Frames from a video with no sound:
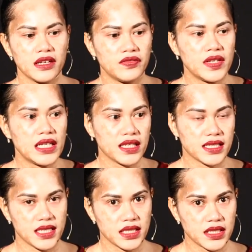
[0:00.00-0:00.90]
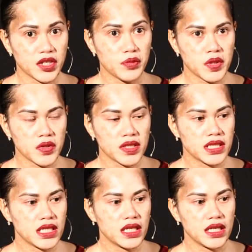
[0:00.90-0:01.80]
feeling the sense of
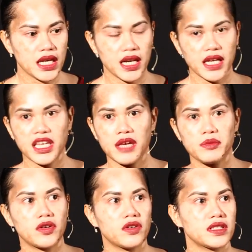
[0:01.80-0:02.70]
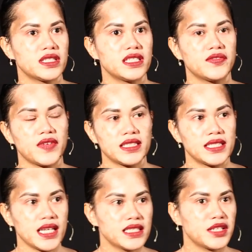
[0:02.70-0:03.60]
community, and I came across these
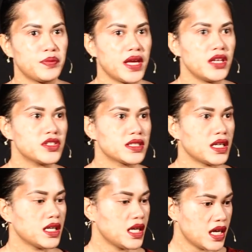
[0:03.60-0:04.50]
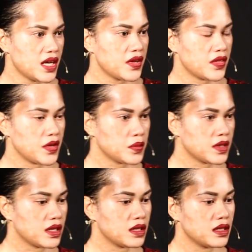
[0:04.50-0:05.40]
fantastic pages. Like, there
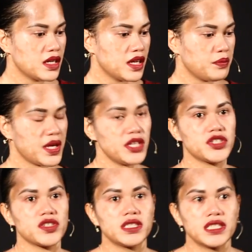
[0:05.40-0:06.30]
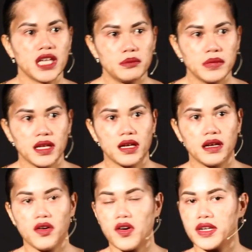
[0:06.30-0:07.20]
were pages on Tumblr,
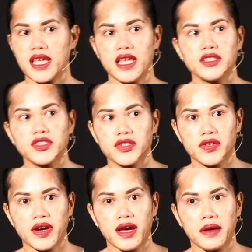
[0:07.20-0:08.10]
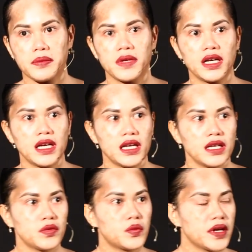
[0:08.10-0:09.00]
on Instagram,
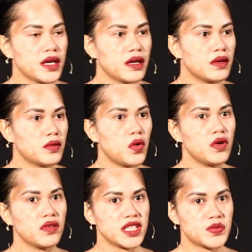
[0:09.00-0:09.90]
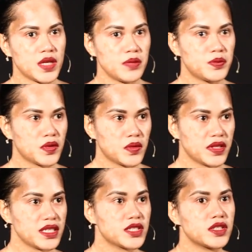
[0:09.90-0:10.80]
where all these people
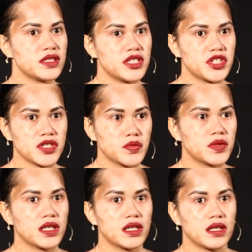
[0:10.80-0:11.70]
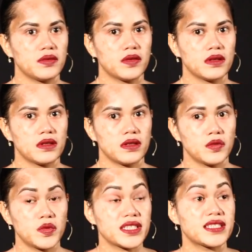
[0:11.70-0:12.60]
with this condition were
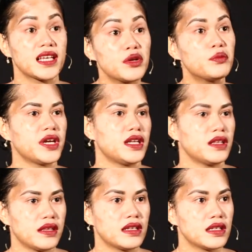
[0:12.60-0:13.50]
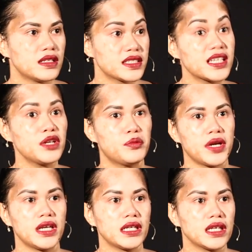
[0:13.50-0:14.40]
celebrating
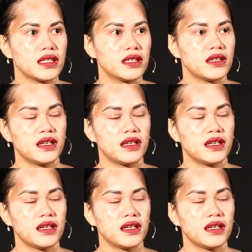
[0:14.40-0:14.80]
it.